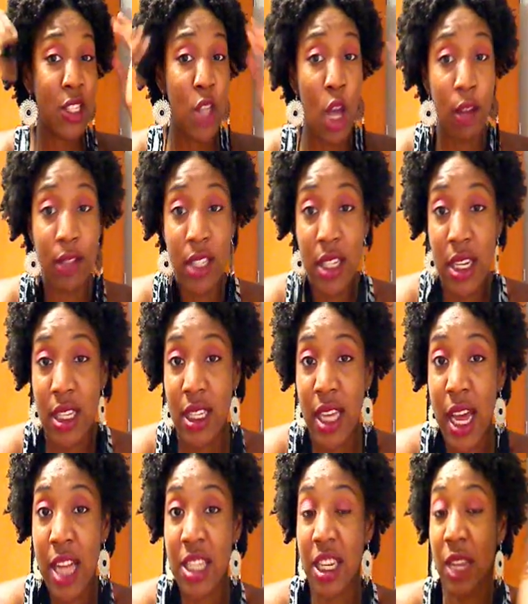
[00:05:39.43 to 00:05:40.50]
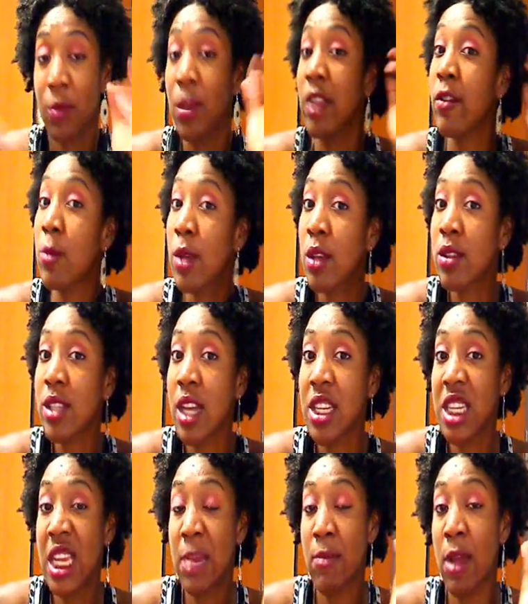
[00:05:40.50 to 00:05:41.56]
soft to the touch, and even when you
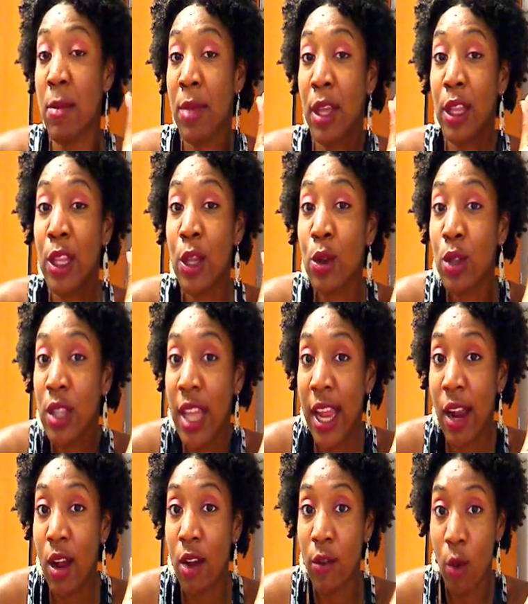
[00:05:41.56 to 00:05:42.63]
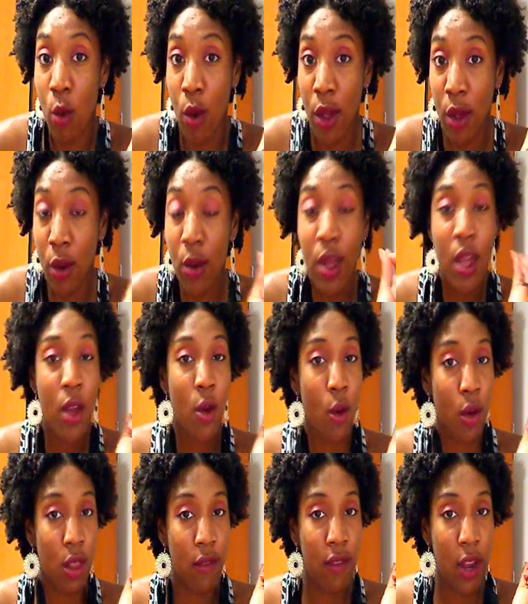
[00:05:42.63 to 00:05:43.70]
touch it, there might be a little layer of oil
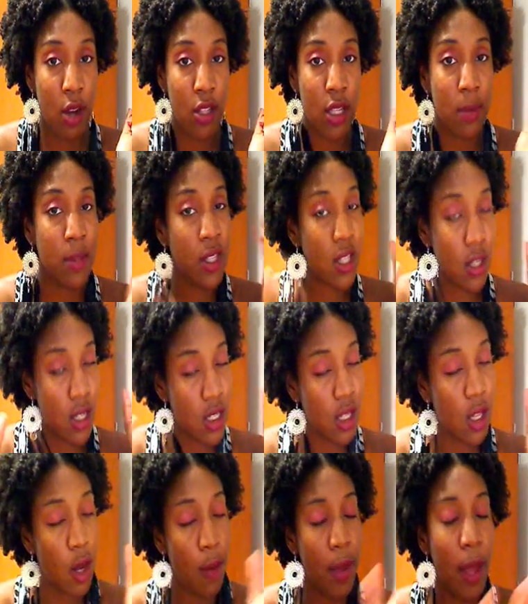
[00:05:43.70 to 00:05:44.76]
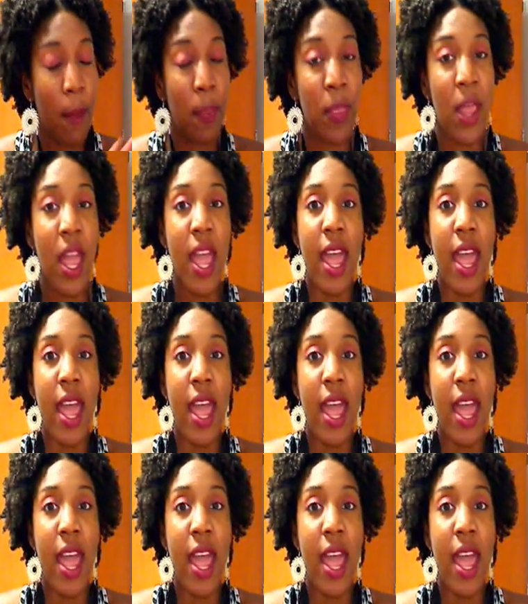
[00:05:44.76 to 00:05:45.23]
on fingertips, just a little bit.